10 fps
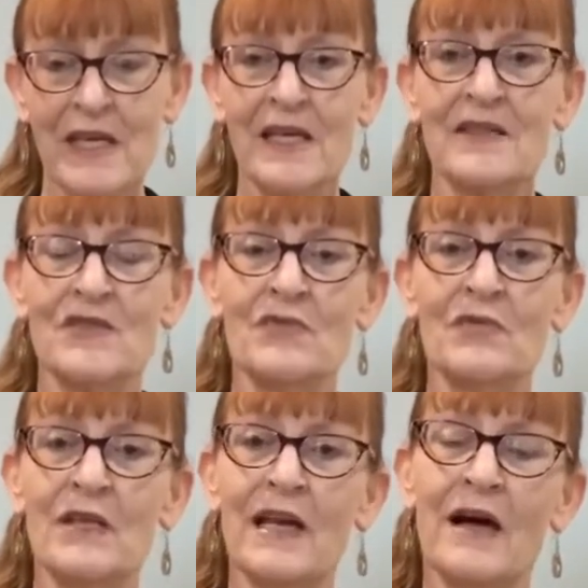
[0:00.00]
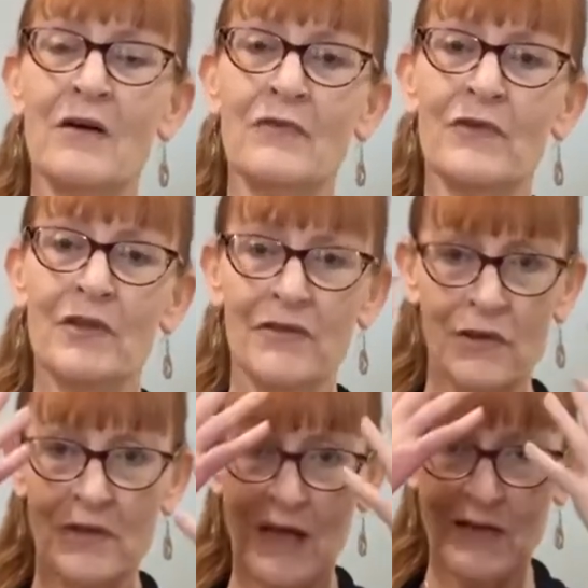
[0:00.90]
It's really helpful if you
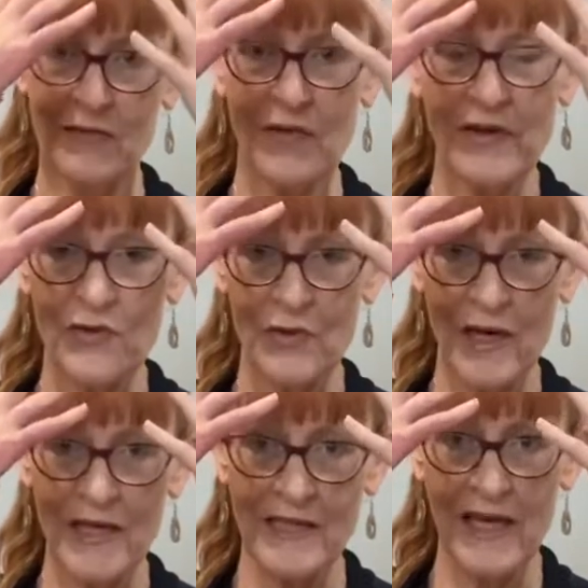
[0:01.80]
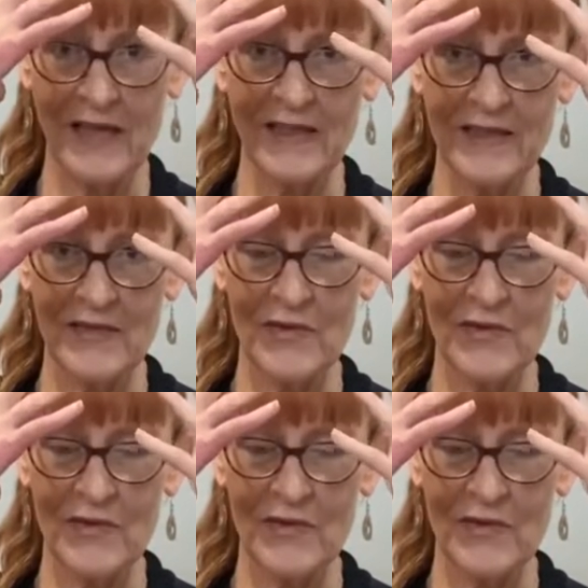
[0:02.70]
get frontal headaches